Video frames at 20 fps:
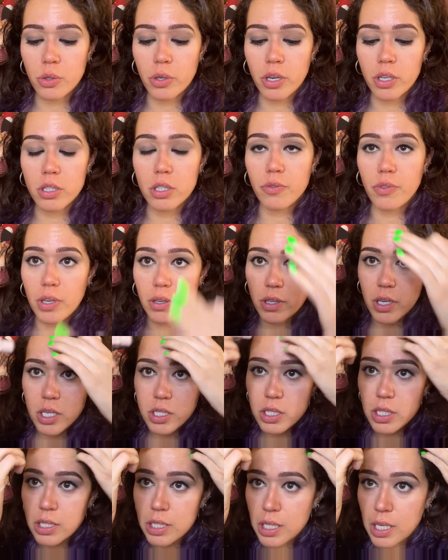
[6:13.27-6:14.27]
under
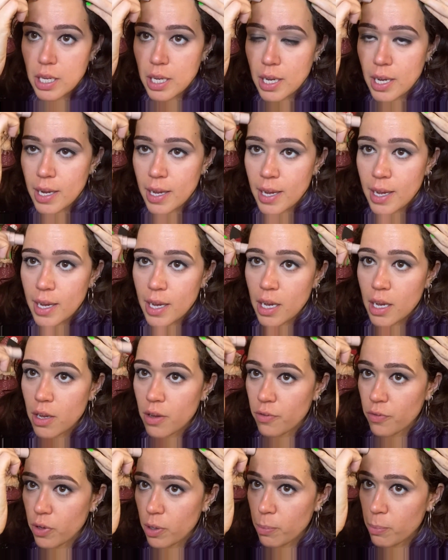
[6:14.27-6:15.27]
foundation today. I
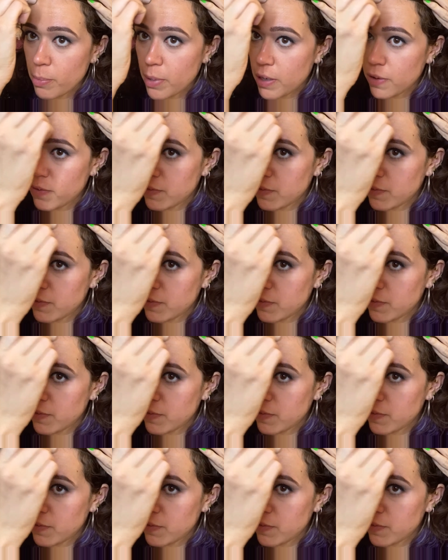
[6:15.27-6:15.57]
have my